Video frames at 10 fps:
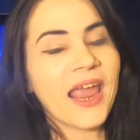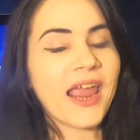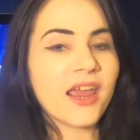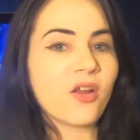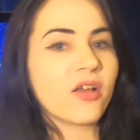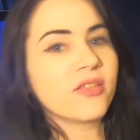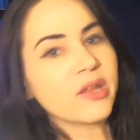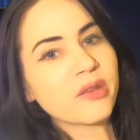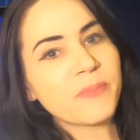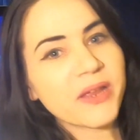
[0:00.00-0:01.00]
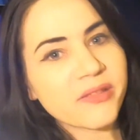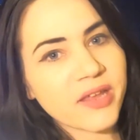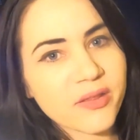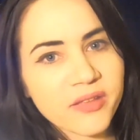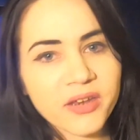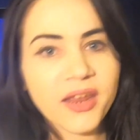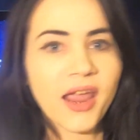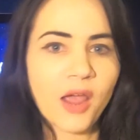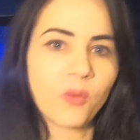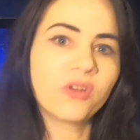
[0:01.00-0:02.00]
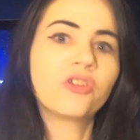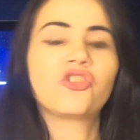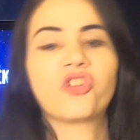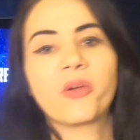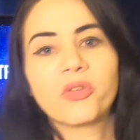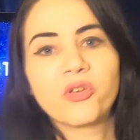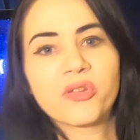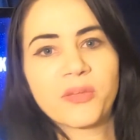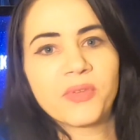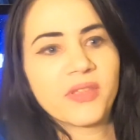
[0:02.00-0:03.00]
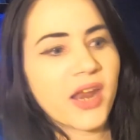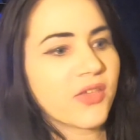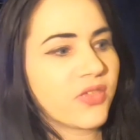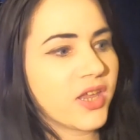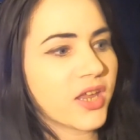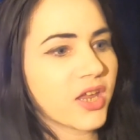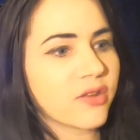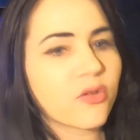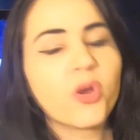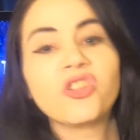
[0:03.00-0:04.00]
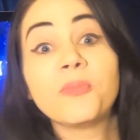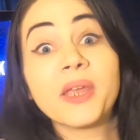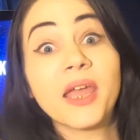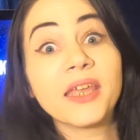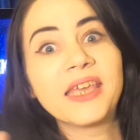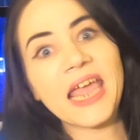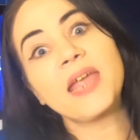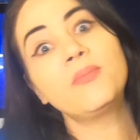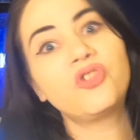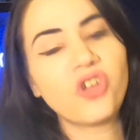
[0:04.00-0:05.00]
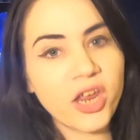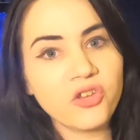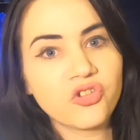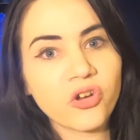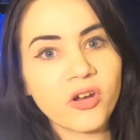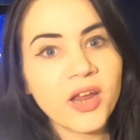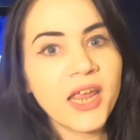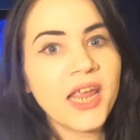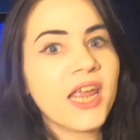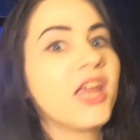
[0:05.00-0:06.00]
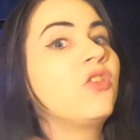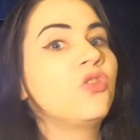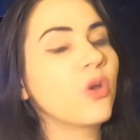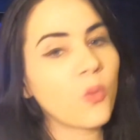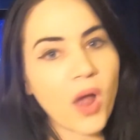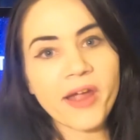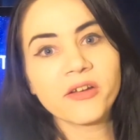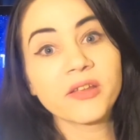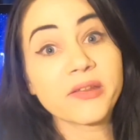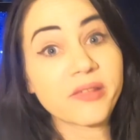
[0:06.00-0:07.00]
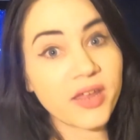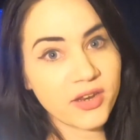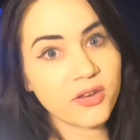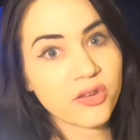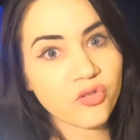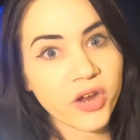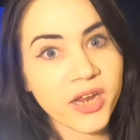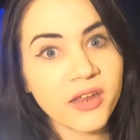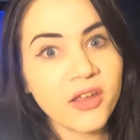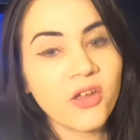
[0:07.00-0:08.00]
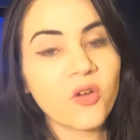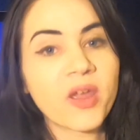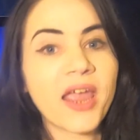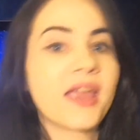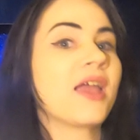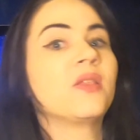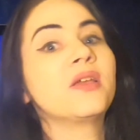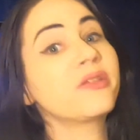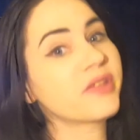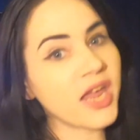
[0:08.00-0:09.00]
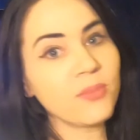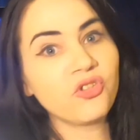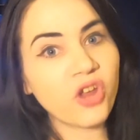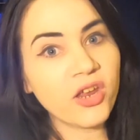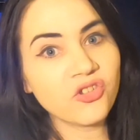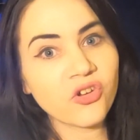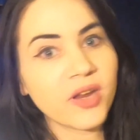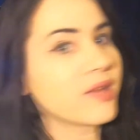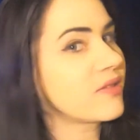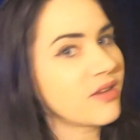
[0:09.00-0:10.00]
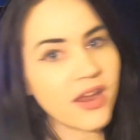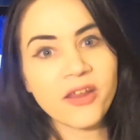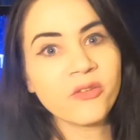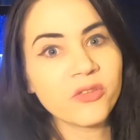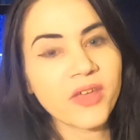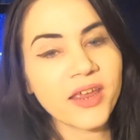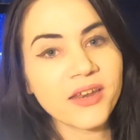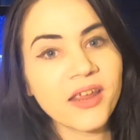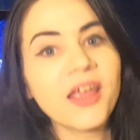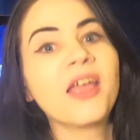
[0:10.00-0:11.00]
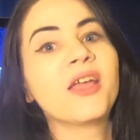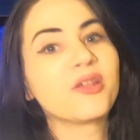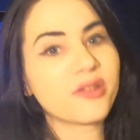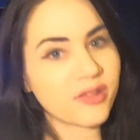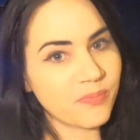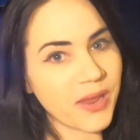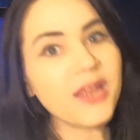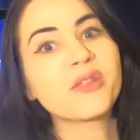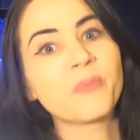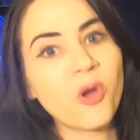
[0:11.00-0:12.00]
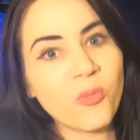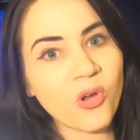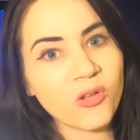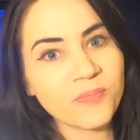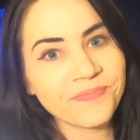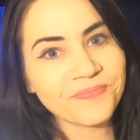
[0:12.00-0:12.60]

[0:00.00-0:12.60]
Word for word: And on this Space Day Sunday, I wanted to share with you something that I think is going to be a game changer in the wireless industry. Okay, and this game changer is none other than Space Mobile.